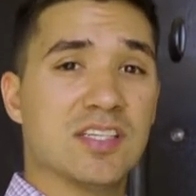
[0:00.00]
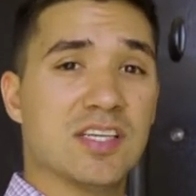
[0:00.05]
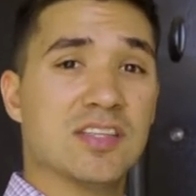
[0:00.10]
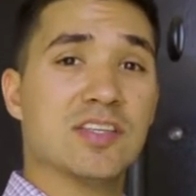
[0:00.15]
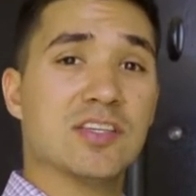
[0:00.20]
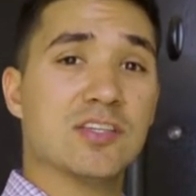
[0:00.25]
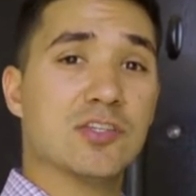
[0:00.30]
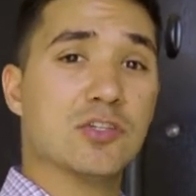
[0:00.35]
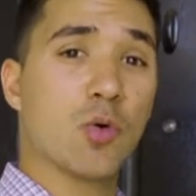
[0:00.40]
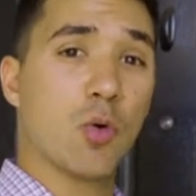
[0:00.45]
in
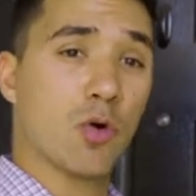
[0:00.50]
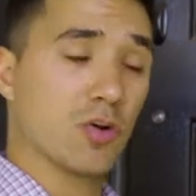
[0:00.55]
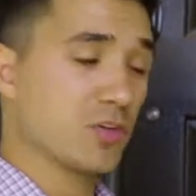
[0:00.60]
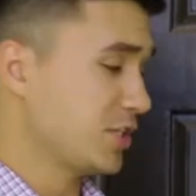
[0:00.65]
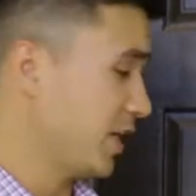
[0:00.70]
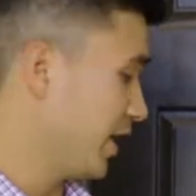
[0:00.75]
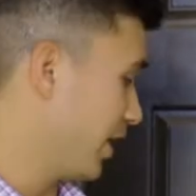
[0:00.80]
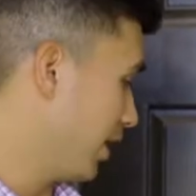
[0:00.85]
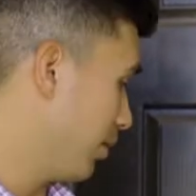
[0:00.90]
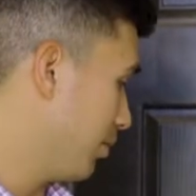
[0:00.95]
the door
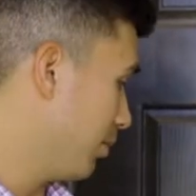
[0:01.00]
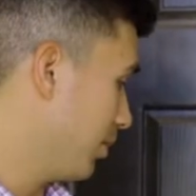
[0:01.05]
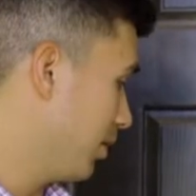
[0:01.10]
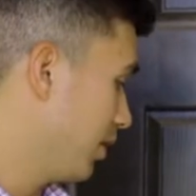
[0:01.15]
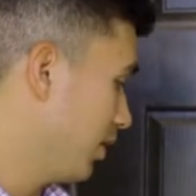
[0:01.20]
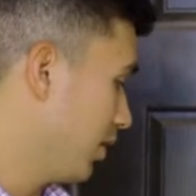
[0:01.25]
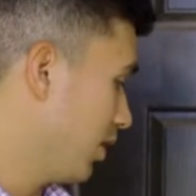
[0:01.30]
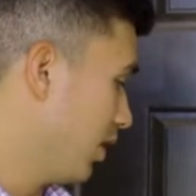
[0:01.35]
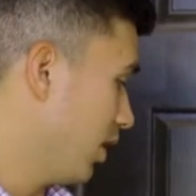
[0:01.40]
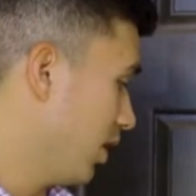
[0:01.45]
jamb
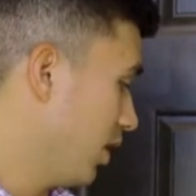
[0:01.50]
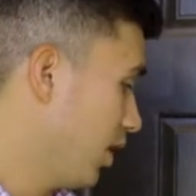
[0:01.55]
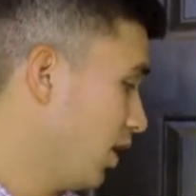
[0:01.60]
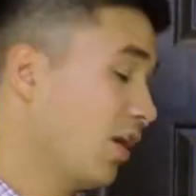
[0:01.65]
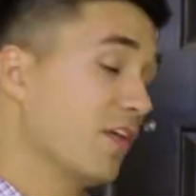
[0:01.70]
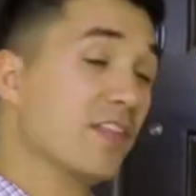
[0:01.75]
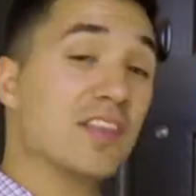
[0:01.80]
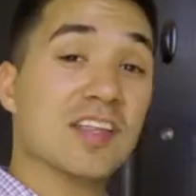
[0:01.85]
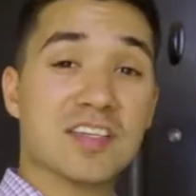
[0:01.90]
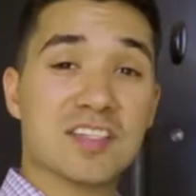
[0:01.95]

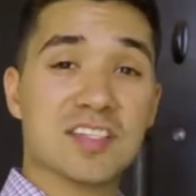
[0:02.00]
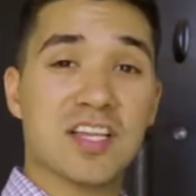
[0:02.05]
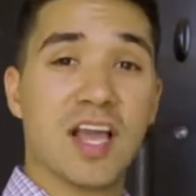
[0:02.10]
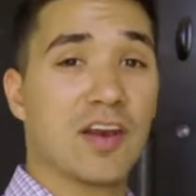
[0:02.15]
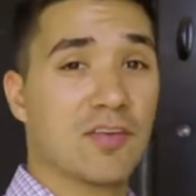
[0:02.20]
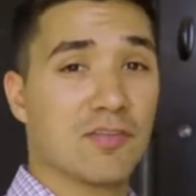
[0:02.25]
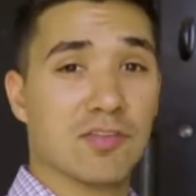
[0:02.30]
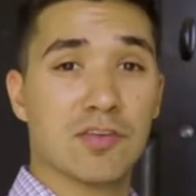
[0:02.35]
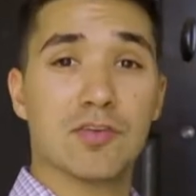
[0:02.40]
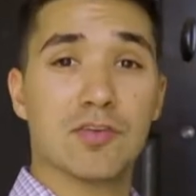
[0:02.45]
on this side of the